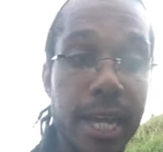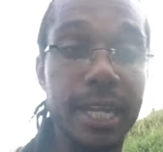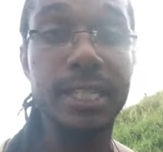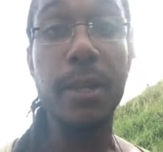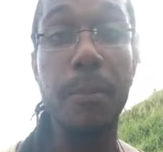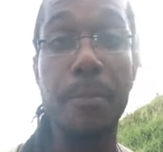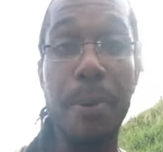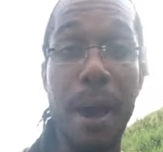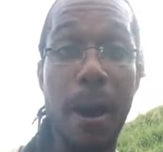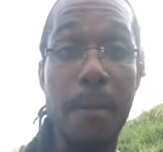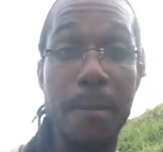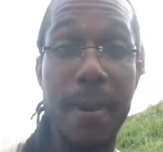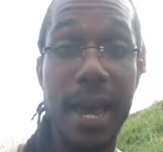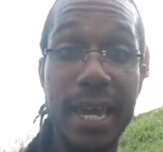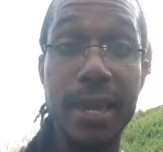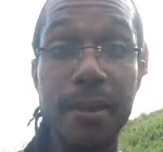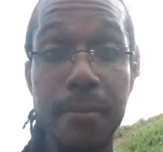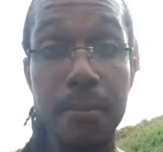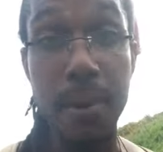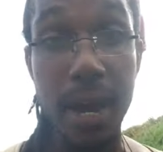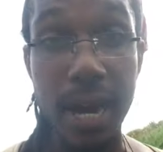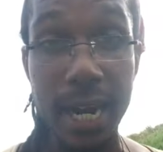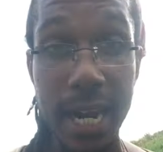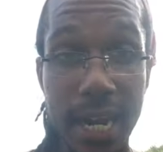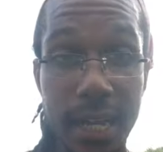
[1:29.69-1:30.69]
It's about
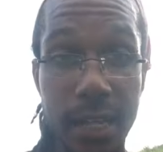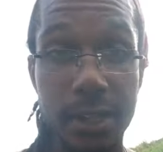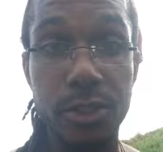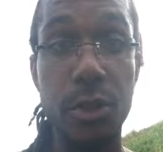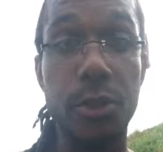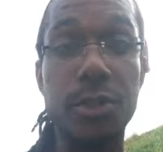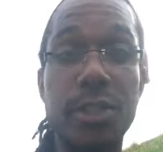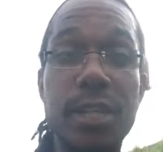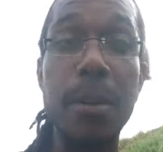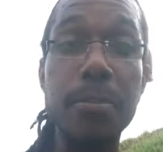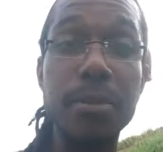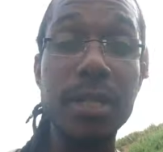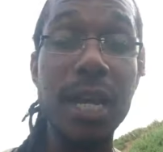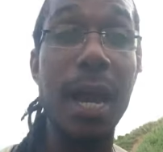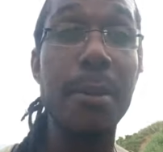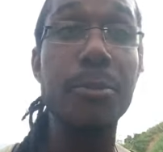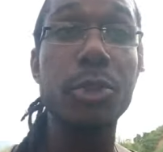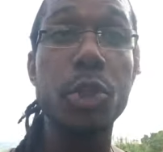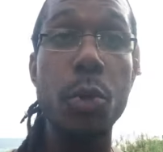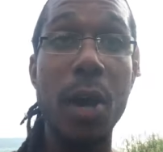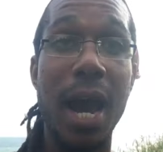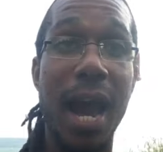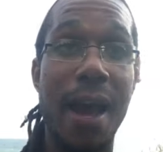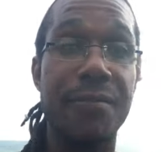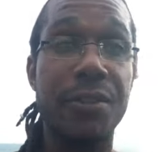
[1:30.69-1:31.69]
making money. So
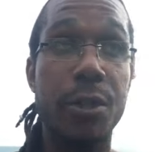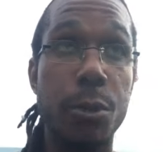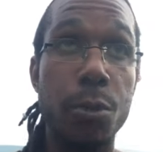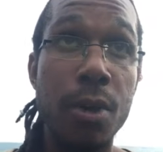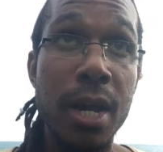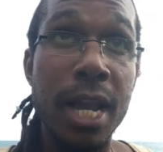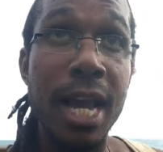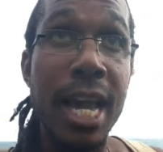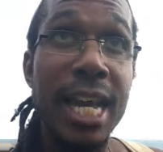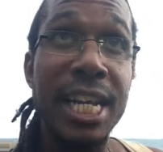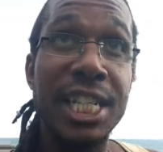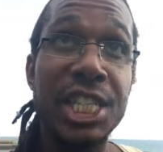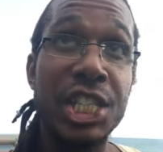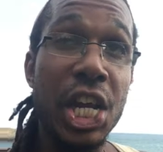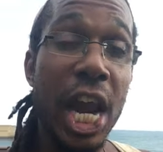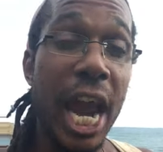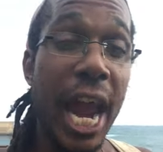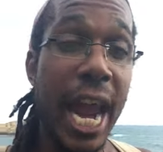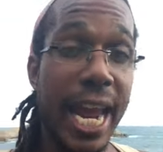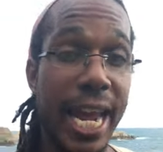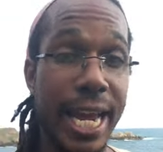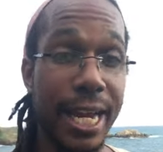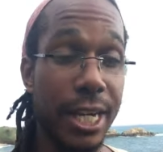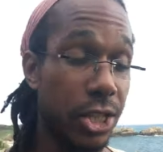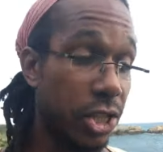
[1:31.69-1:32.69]
sometimes you have to
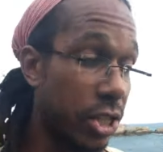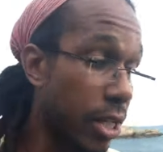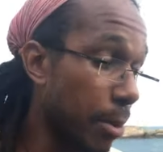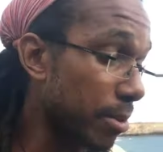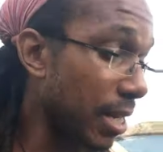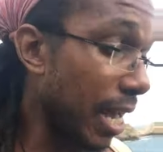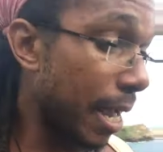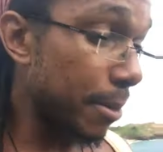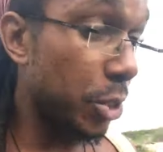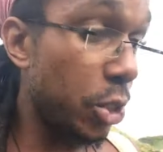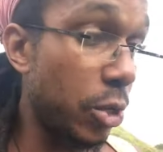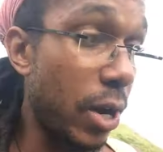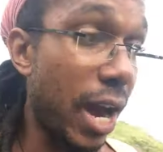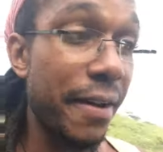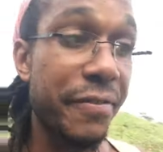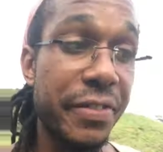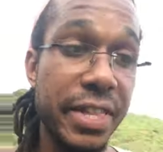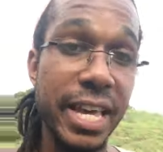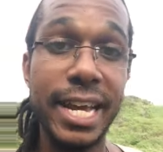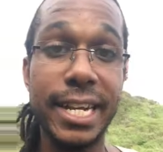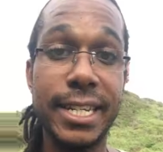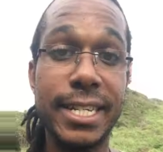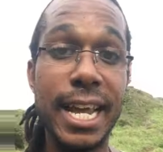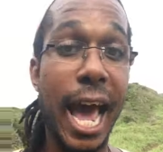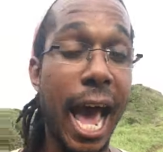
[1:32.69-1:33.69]
change. Sometimes you
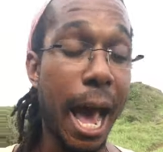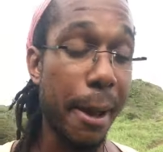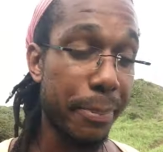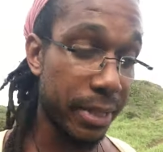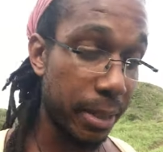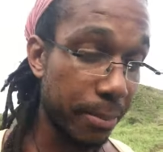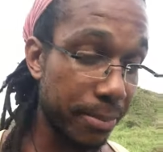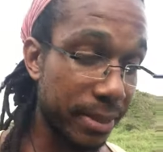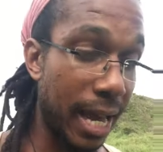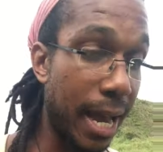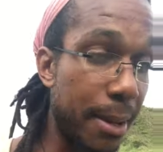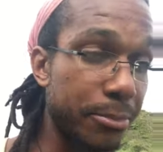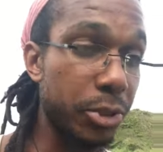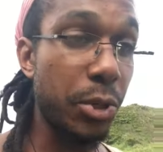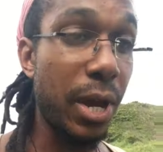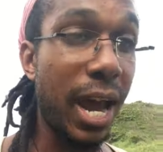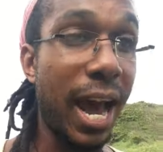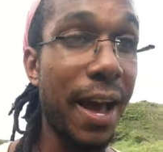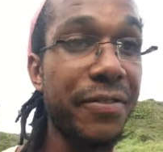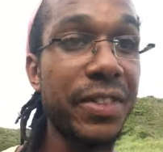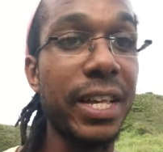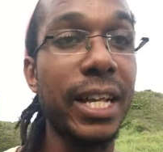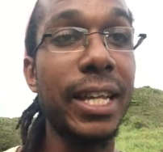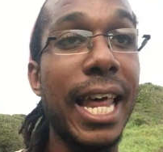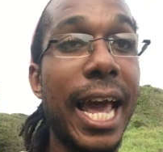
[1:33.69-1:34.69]
have to adapt. Sometimes you
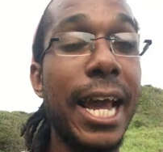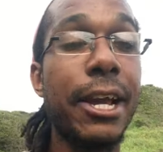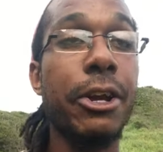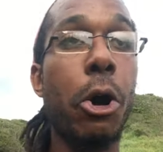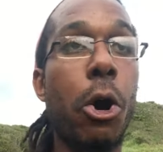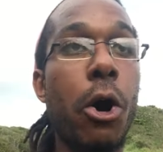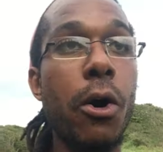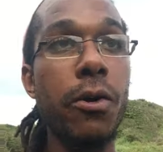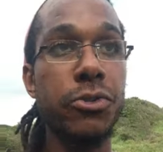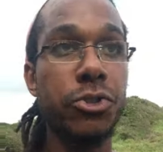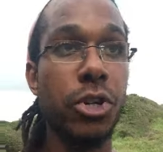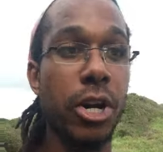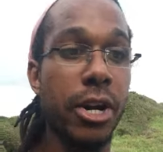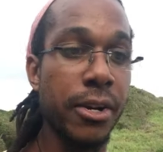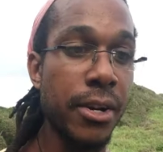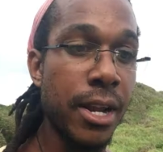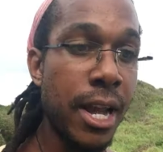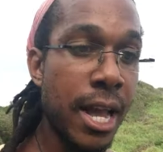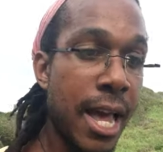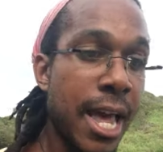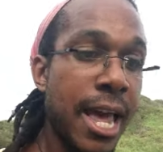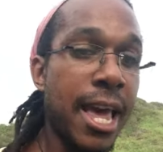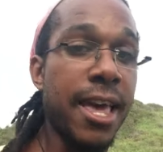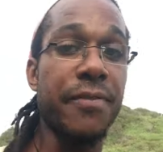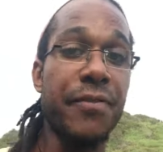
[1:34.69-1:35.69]
have to let go of
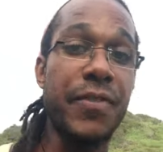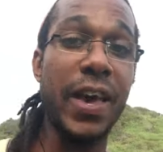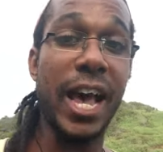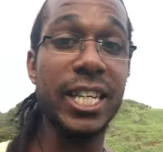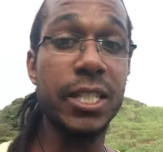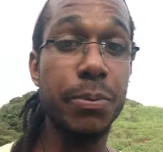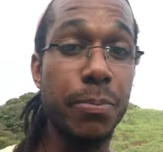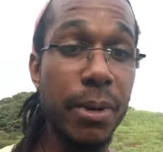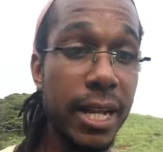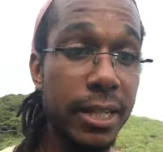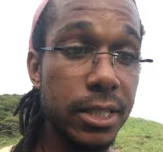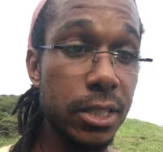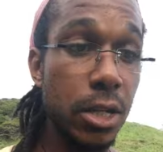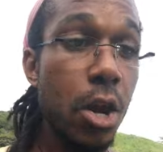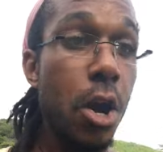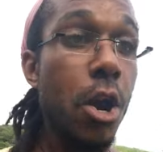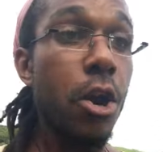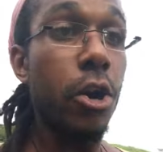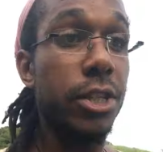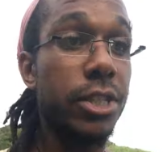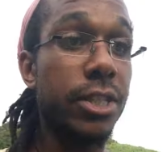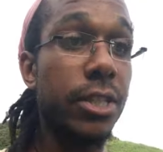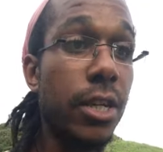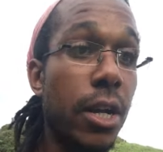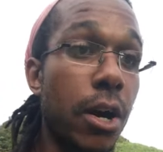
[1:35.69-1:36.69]
certain investments
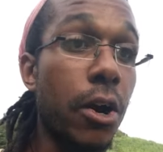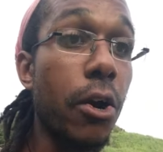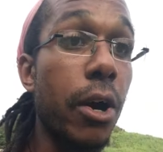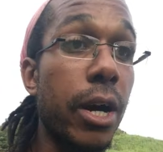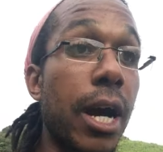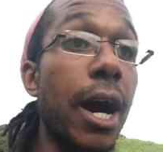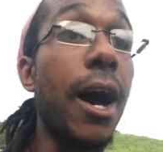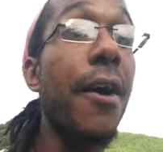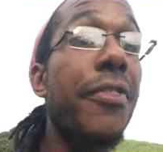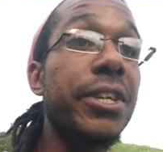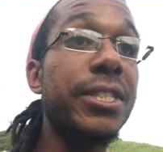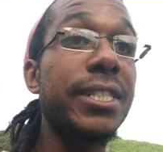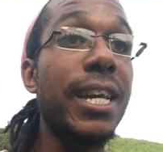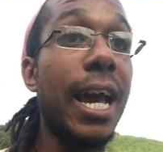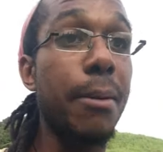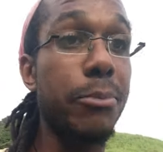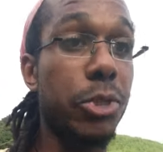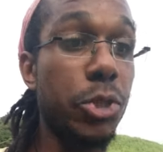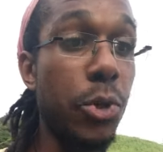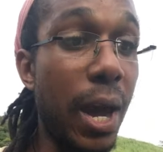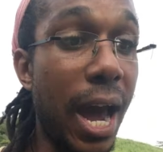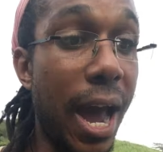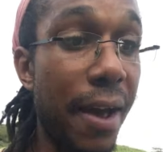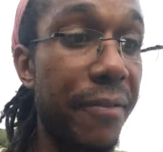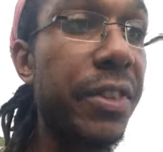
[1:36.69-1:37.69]
or, or other
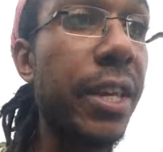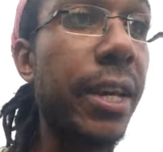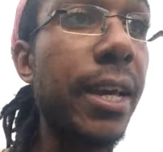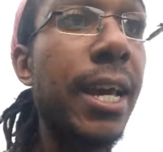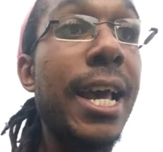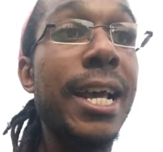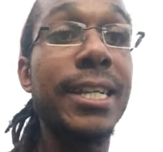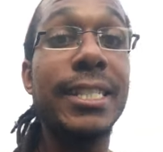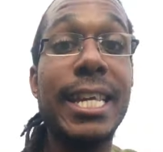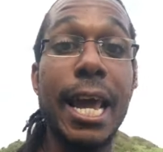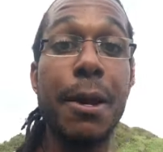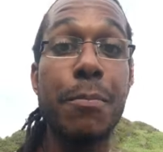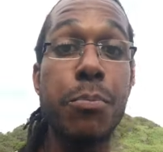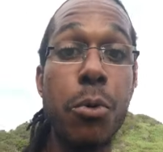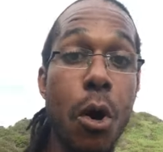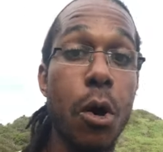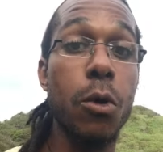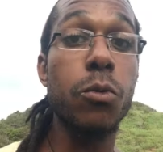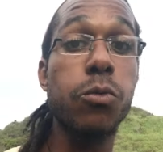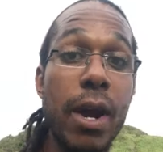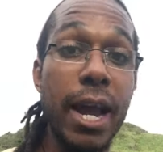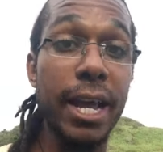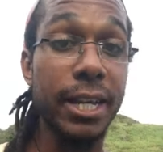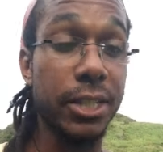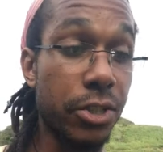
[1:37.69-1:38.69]
times you have to take
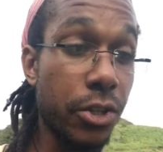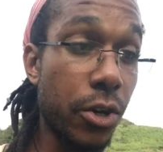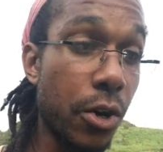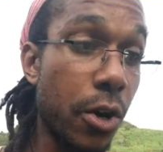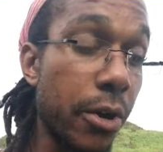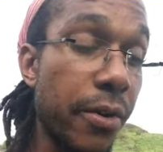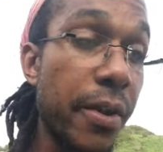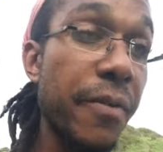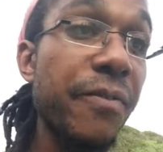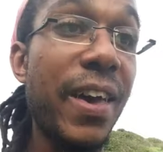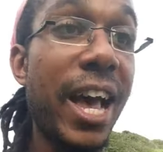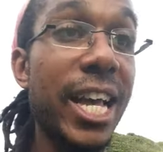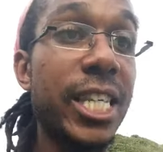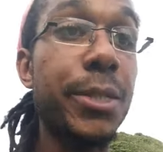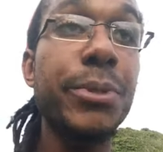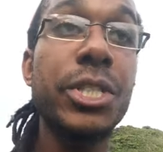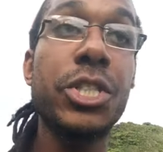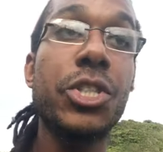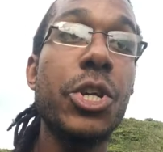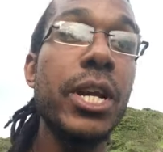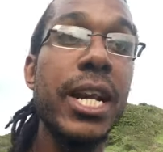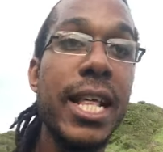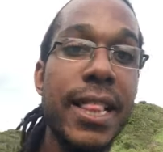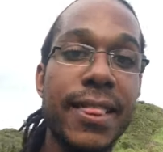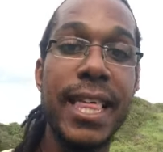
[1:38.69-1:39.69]
more risk on
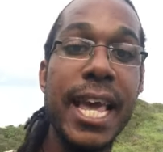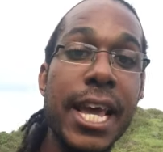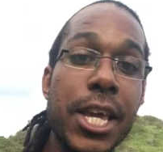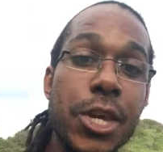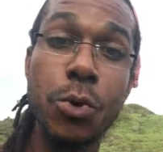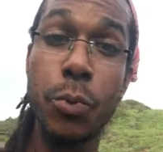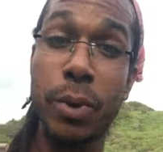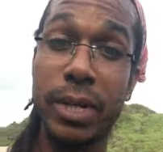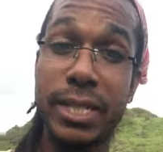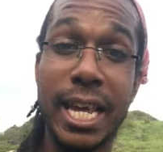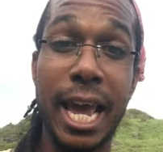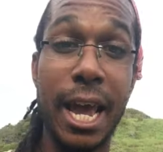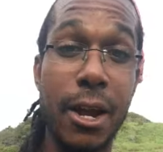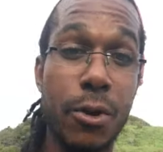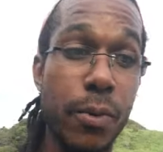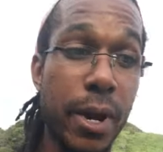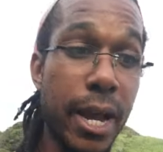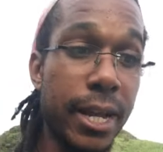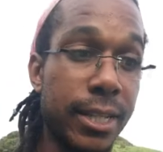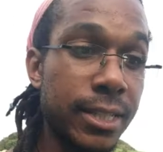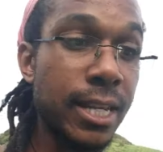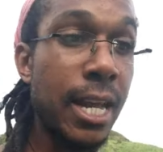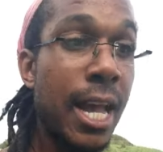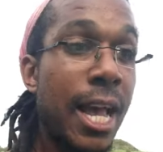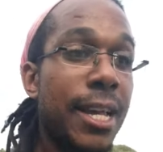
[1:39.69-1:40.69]
investments you didn't think you would take
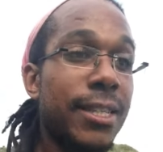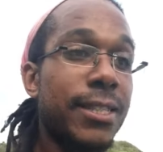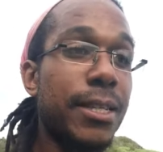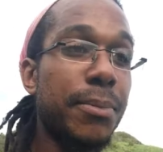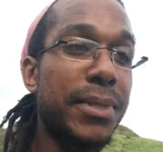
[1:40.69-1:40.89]
risk.